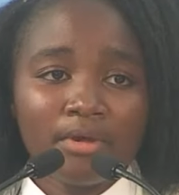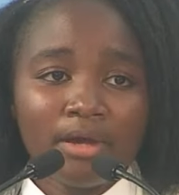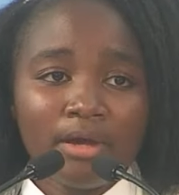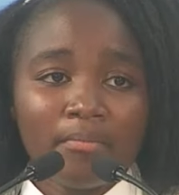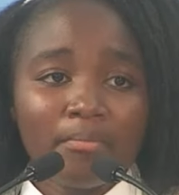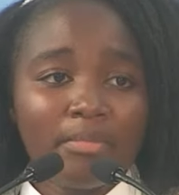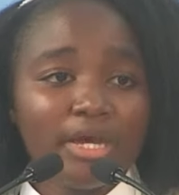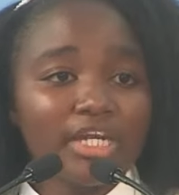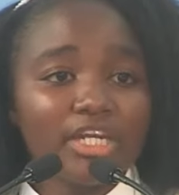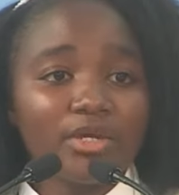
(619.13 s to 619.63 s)

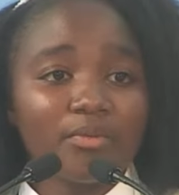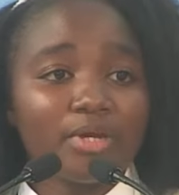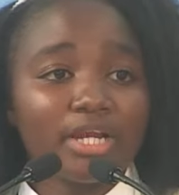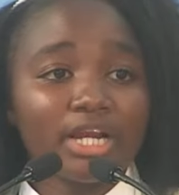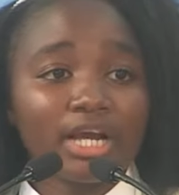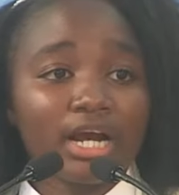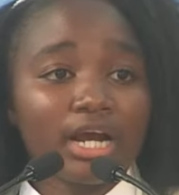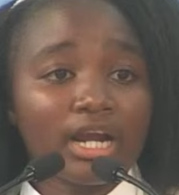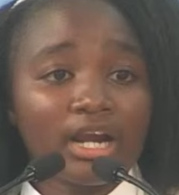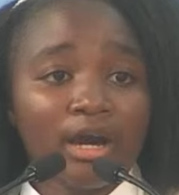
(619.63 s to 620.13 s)
Many will
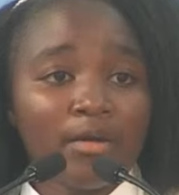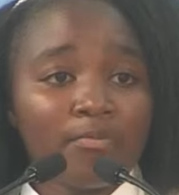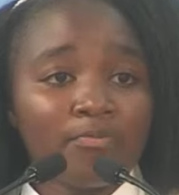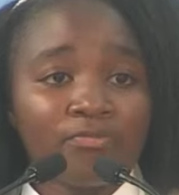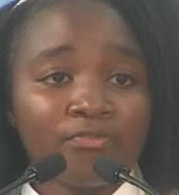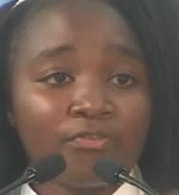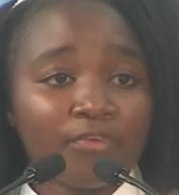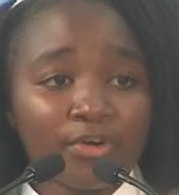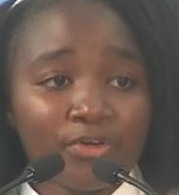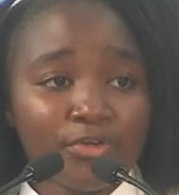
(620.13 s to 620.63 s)
clap
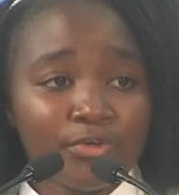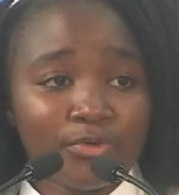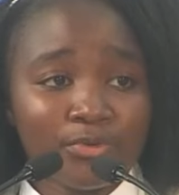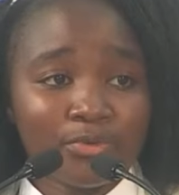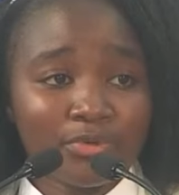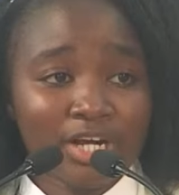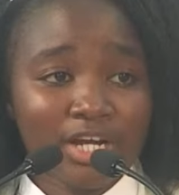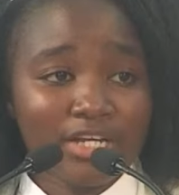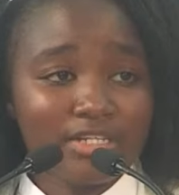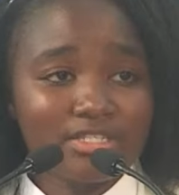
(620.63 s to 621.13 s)
for you
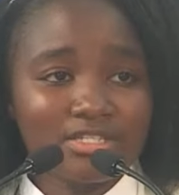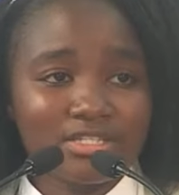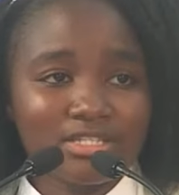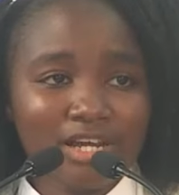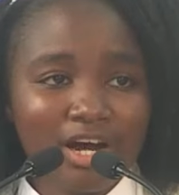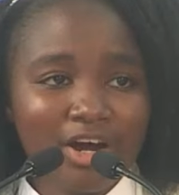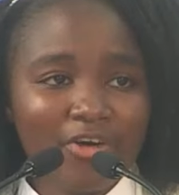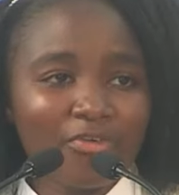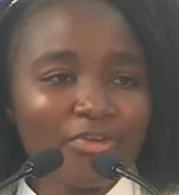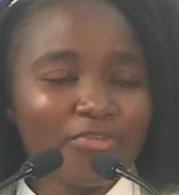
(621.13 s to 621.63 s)
right
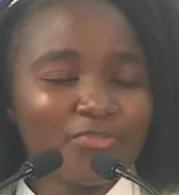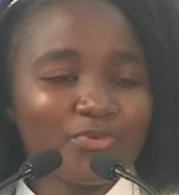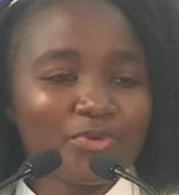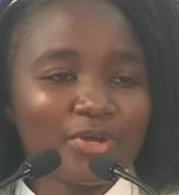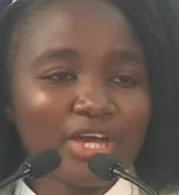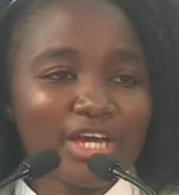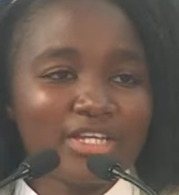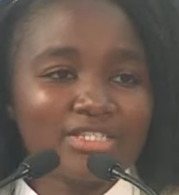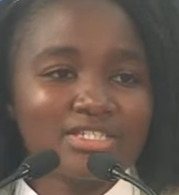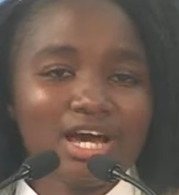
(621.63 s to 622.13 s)
now. If you
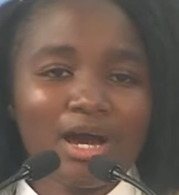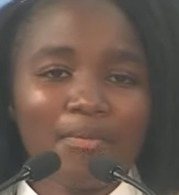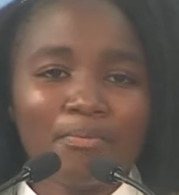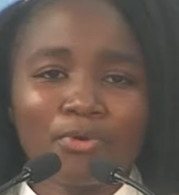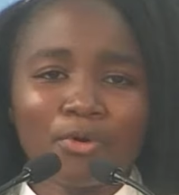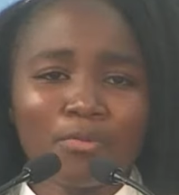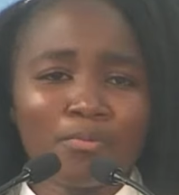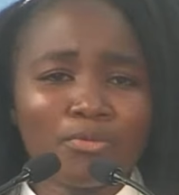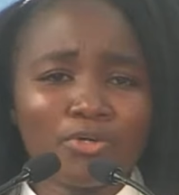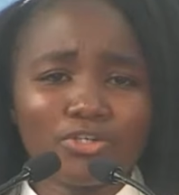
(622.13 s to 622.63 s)
get a
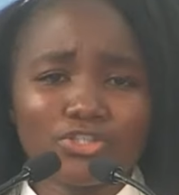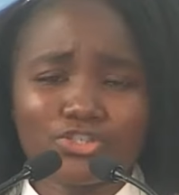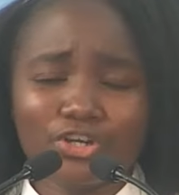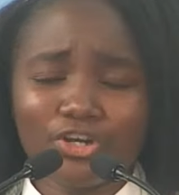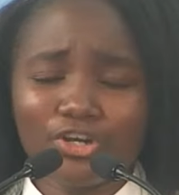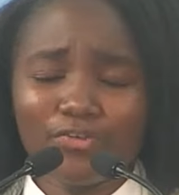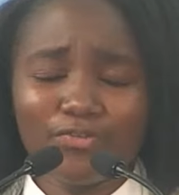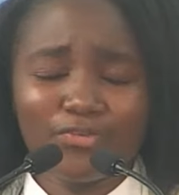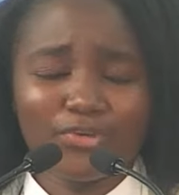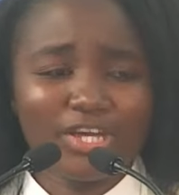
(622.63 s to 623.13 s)
promotion,
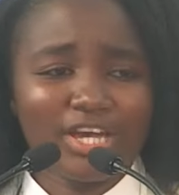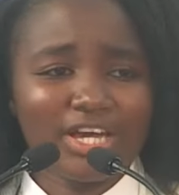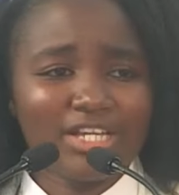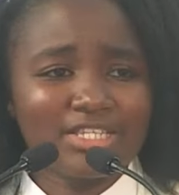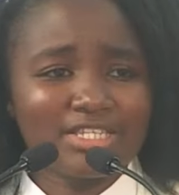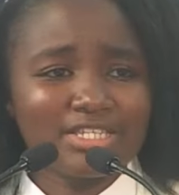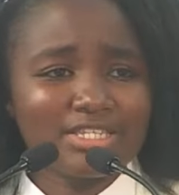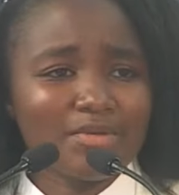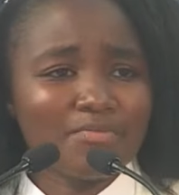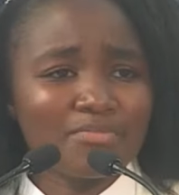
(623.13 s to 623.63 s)
if you get
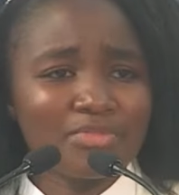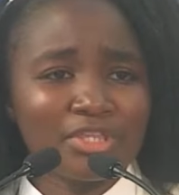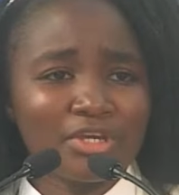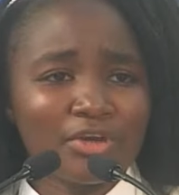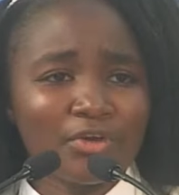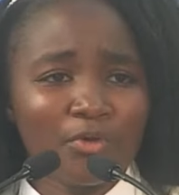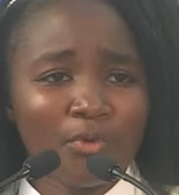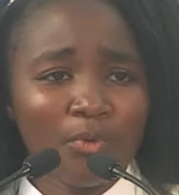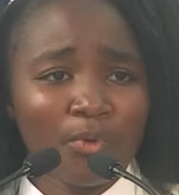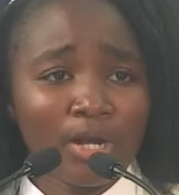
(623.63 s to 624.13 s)

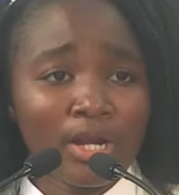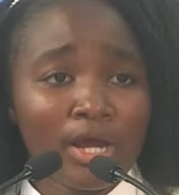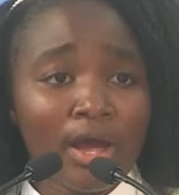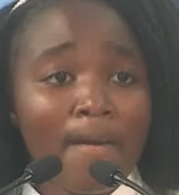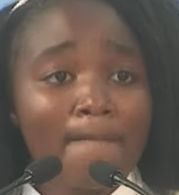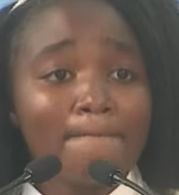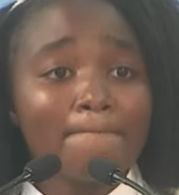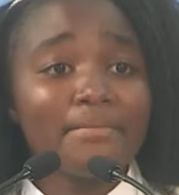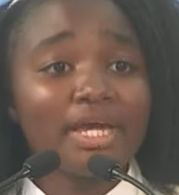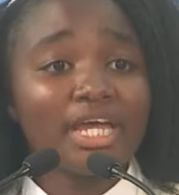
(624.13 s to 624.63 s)
something good,
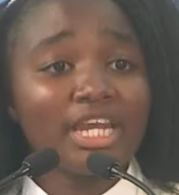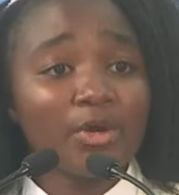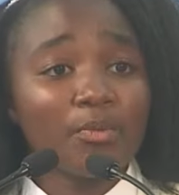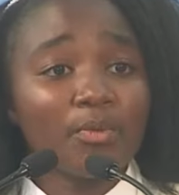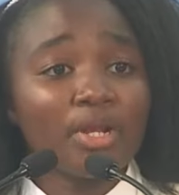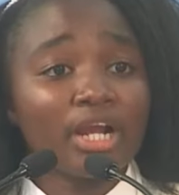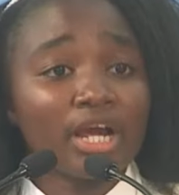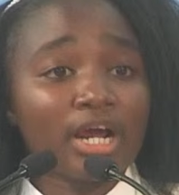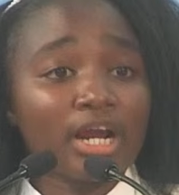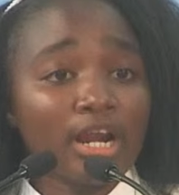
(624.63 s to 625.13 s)
many
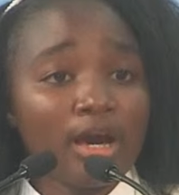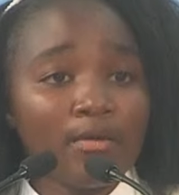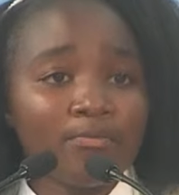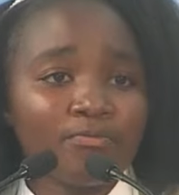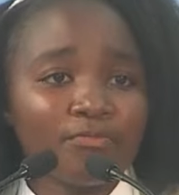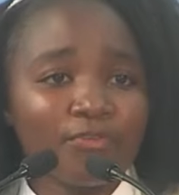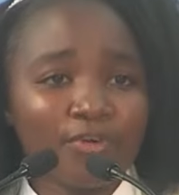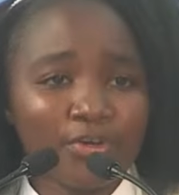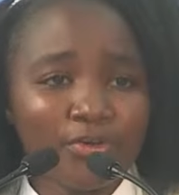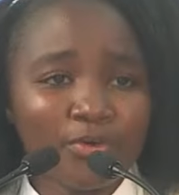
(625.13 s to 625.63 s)
will clap
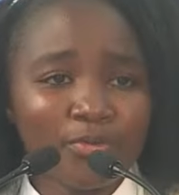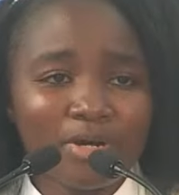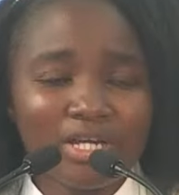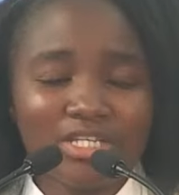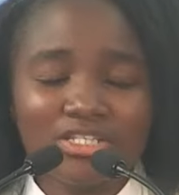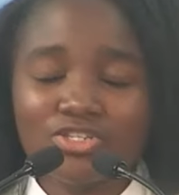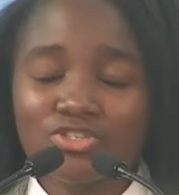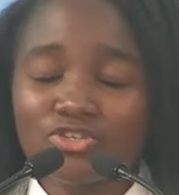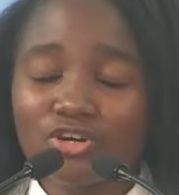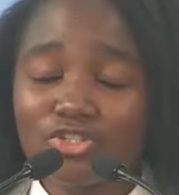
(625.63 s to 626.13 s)
for you,
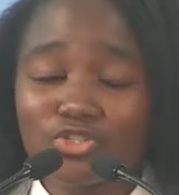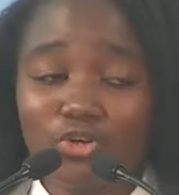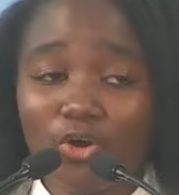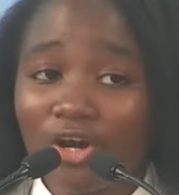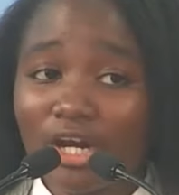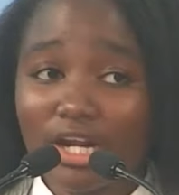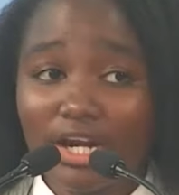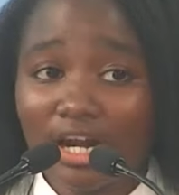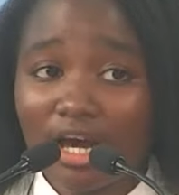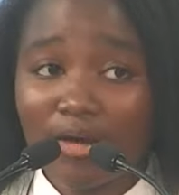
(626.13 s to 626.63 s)
but not all
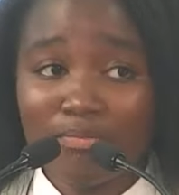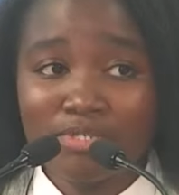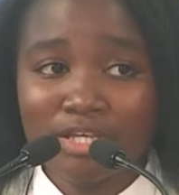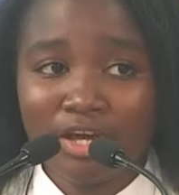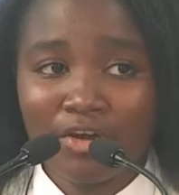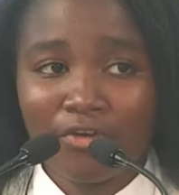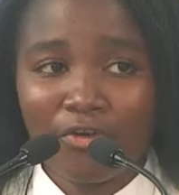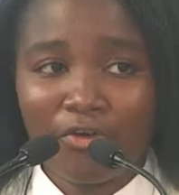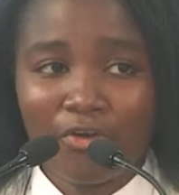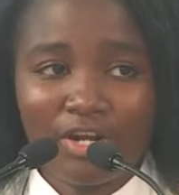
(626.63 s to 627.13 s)
claps
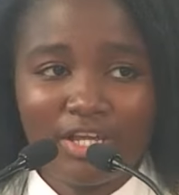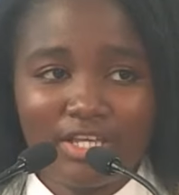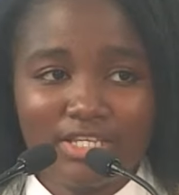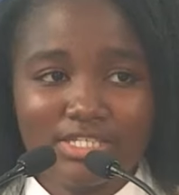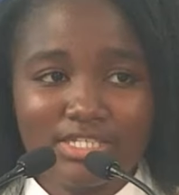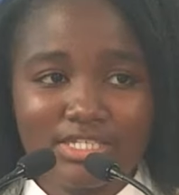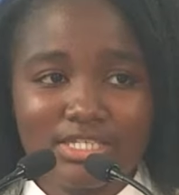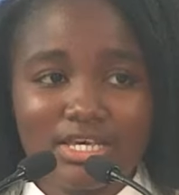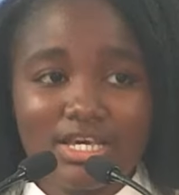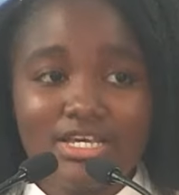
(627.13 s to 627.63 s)
are
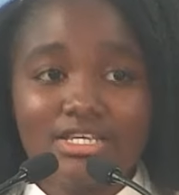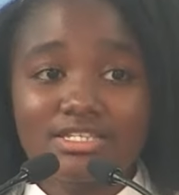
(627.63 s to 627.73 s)
honest.